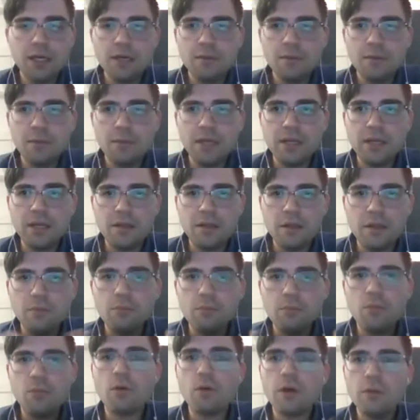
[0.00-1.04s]
But the
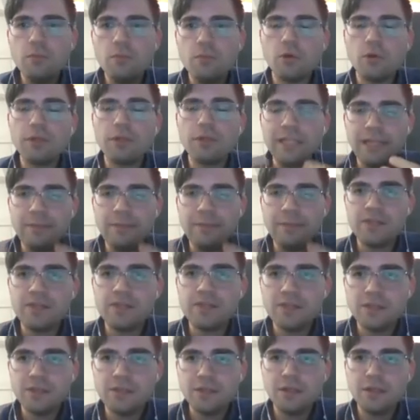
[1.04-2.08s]
more and more
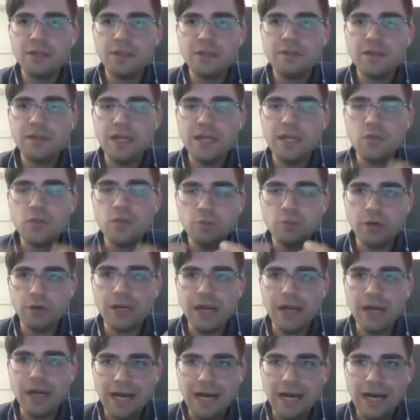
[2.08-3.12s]
limits that you
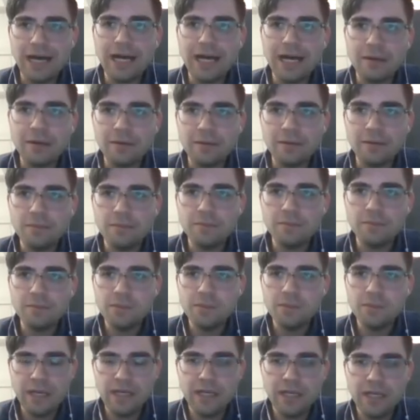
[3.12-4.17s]
put on
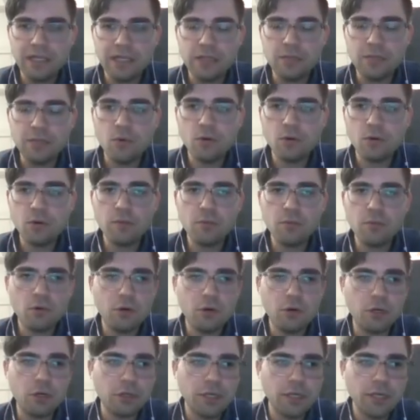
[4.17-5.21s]
spending, the more and
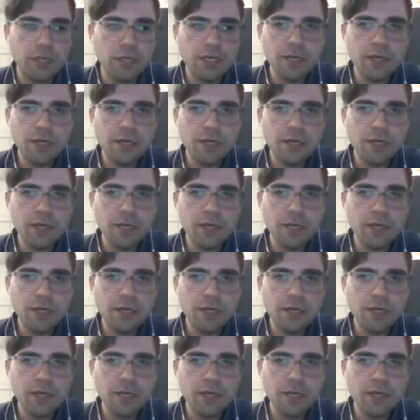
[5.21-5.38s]
more